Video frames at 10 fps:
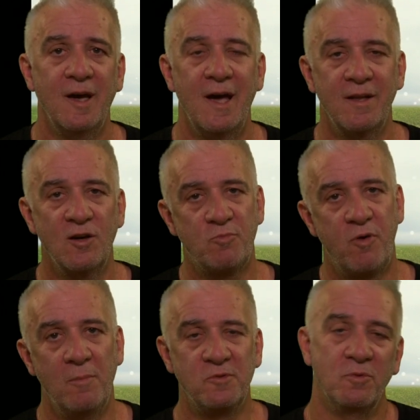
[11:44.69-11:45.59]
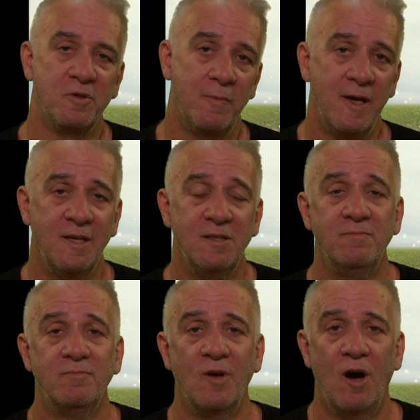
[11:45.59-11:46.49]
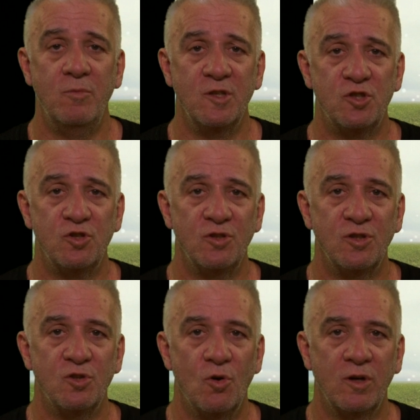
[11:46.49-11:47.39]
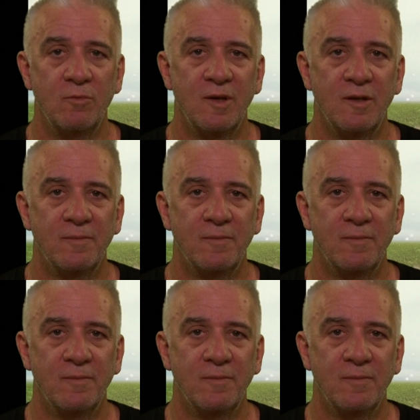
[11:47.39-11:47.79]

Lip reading: And those prompts will depend on which student you're talking with.